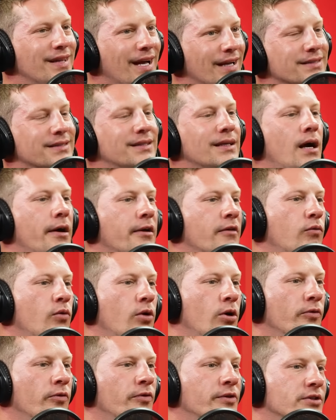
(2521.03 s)
That's the kind of
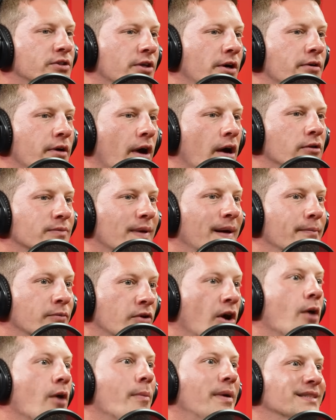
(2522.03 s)
world that Joe
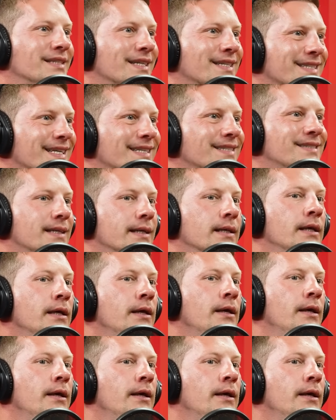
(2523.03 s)
Gomez exists in.